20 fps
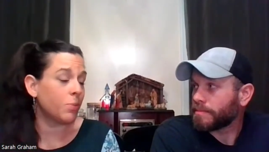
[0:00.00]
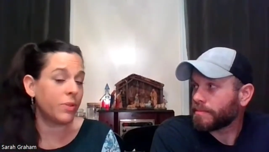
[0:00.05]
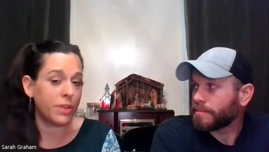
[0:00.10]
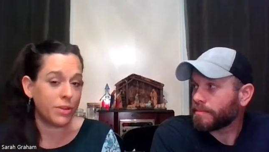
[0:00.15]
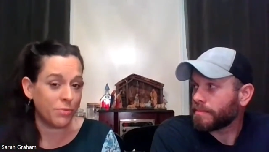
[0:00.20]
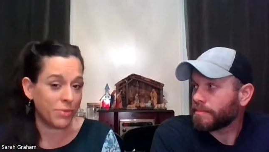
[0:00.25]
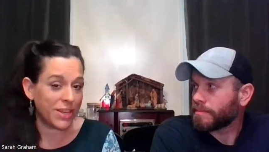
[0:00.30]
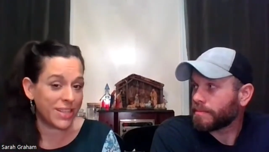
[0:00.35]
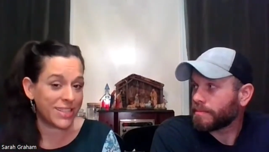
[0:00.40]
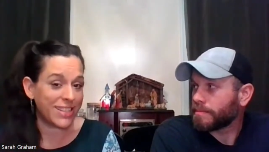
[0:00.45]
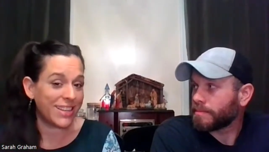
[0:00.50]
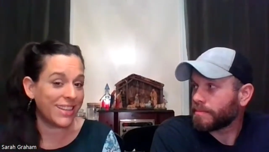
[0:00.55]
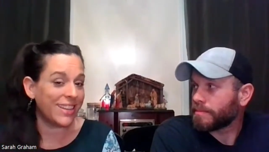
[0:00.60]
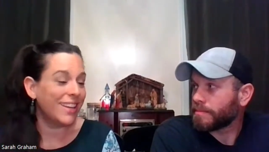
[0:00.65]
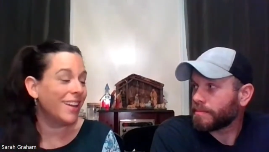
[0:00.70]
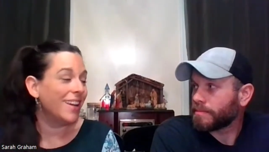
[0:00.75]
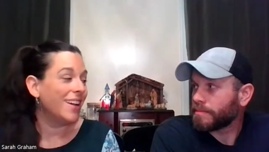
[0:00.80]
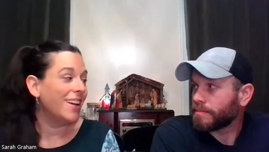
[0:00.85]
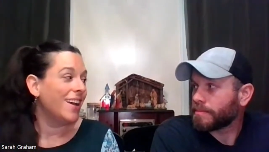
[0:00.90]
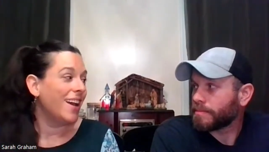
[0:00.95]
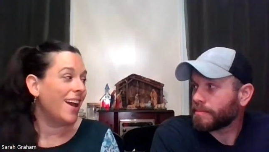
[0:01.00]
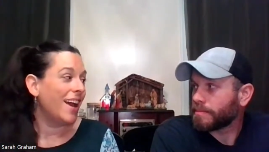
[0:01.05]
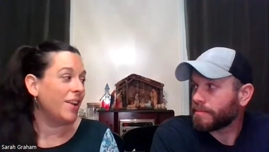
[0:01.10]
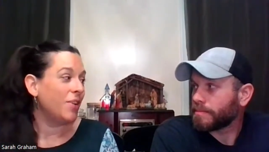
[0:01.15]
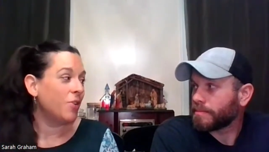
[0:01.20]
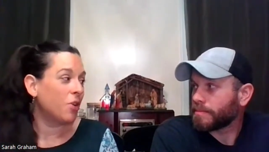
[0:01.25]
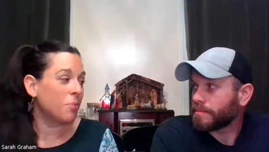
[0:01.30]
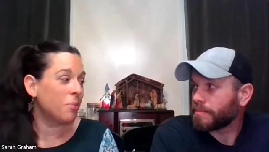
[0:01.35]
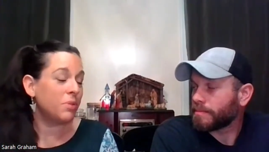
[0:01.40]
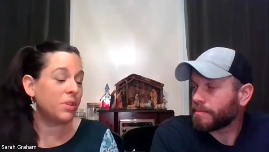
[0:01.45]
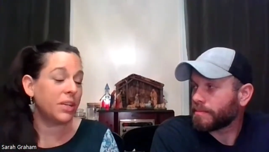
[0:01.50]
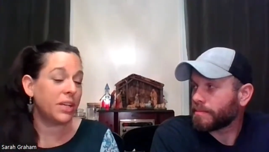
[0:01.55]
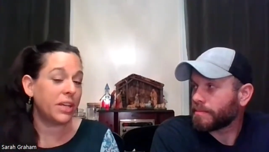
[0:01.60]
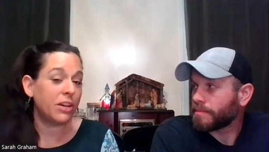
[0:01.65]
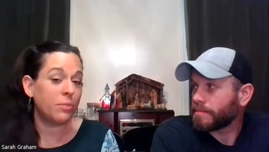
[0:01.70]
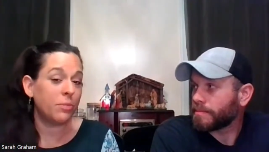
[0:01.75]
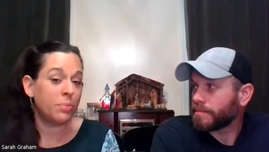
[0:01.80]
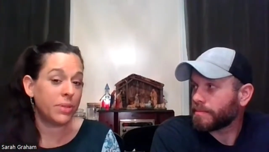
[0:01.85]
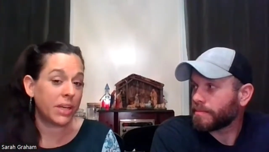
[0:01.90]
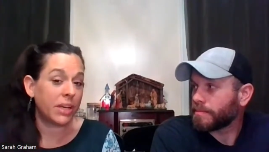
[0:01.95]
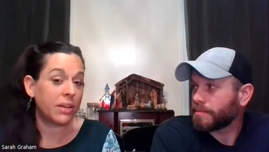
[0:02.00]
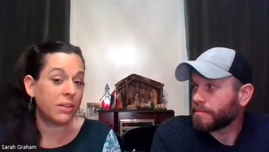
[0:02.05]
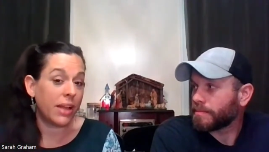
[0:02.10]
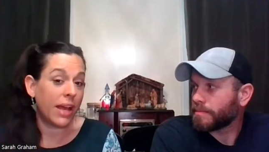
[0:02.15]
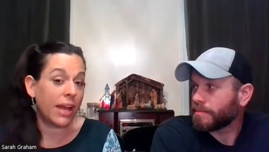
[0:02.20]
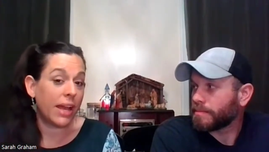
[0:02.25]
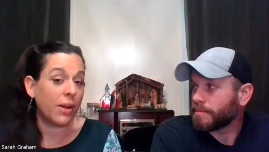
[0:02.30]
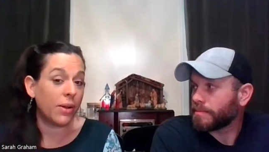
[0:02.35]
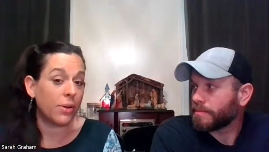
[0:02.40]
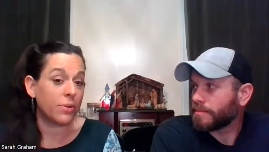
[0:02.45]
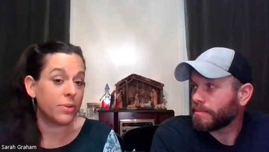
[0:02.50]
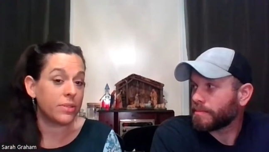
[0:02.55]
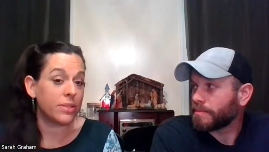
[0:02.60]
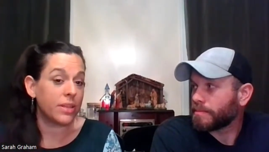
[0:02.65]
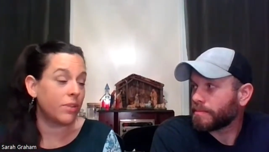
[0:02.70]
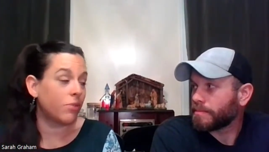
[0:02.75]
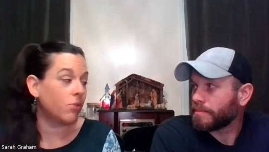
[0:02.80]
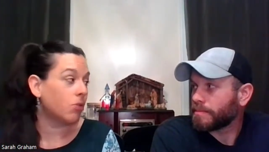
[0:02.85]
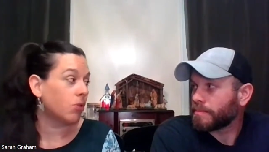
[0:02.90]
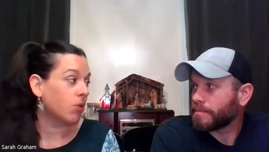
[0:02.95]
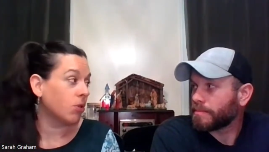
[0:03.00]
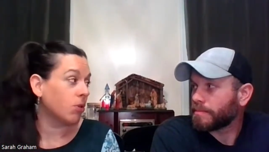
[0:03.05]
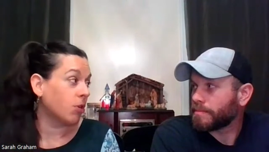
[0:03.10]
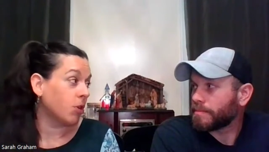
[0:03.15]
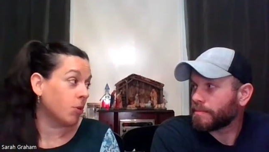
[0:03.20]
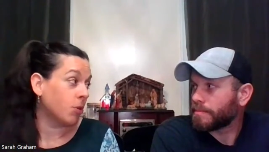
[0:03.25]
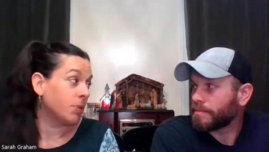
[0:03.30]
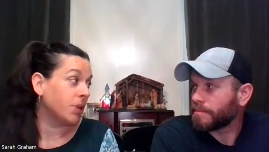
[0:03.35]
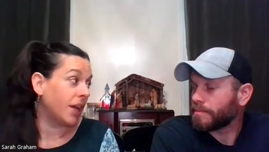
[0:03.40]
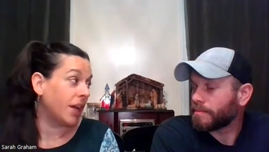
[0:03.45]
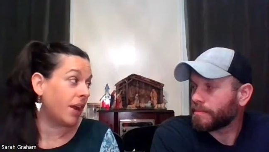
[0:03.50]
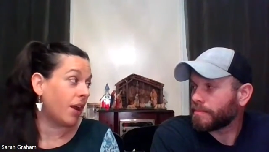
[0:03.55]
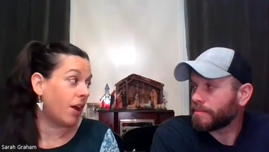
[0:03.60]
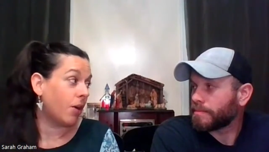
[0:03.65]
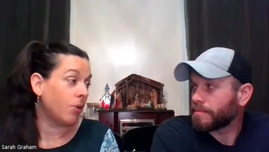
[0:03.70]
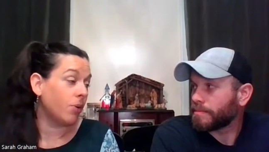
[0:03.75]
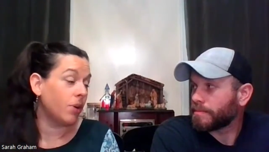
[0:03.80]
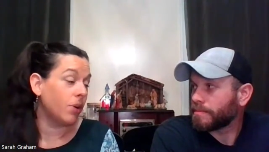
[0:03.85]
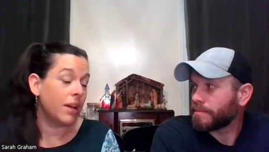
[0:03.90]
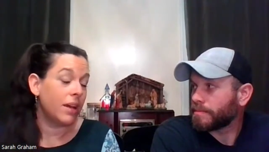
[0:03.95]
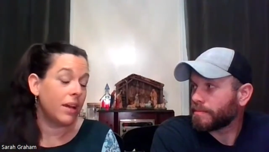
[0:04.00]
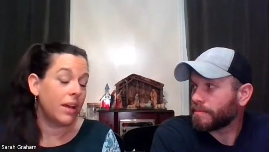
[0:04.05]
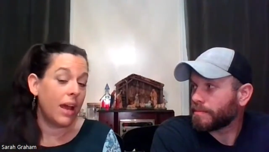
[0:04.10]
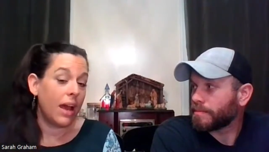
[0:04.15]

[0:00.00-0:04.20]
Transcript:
Speaker 1: within reason and normally he'll pick legos and or, or play-doh